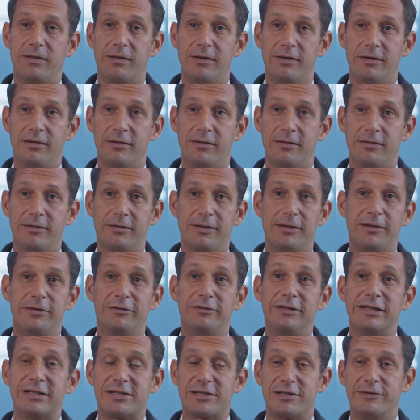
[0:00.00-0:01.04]
The
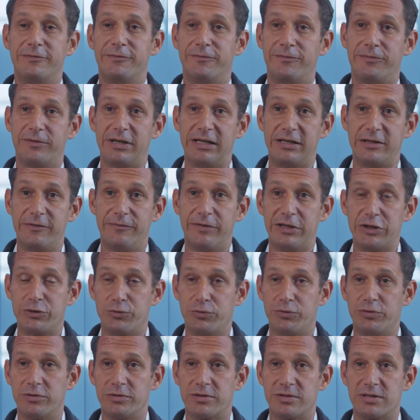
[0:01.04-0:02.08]
list of
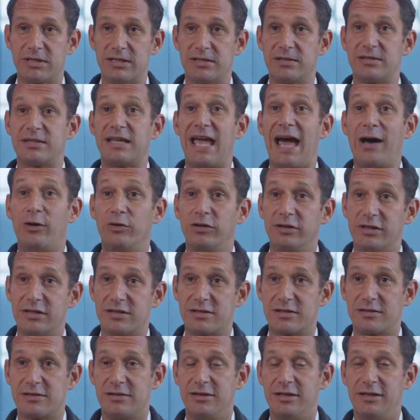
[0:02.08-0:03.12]
individuals is
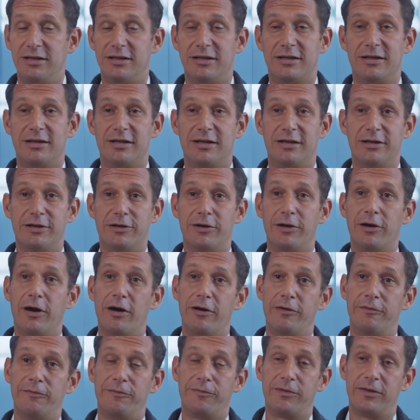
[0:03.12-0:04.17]
countless
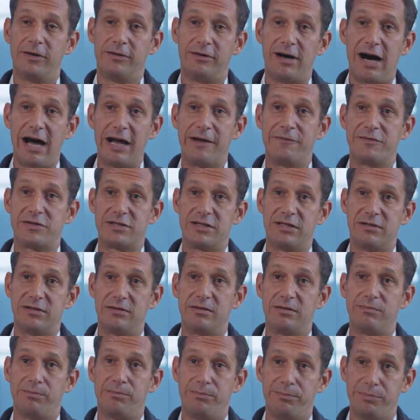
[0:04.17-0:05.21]
of the lives that
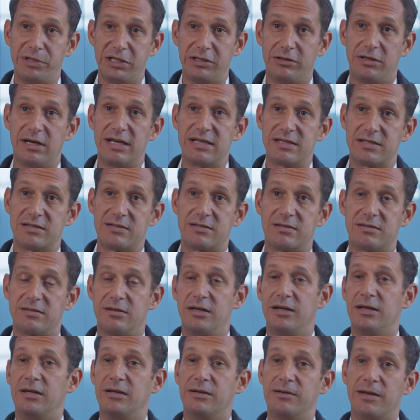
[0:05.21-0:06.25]
Bill has
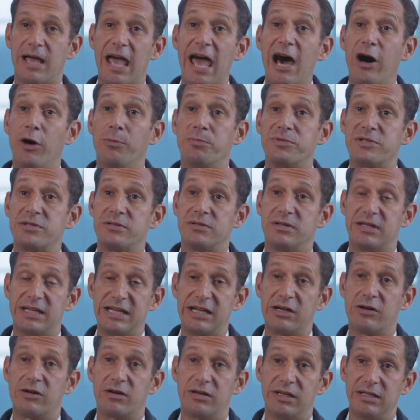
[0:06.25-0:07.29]
helped
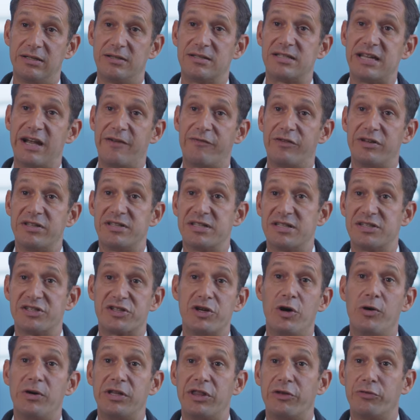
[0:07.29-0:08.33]
here in San
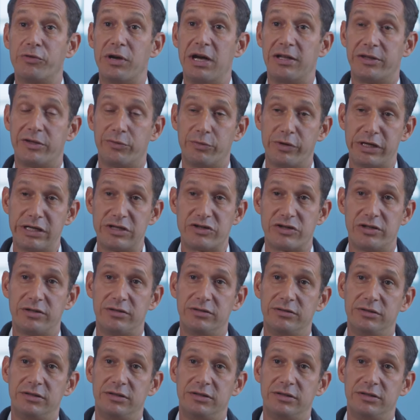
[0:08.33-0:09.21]
Francisco and throughout the region.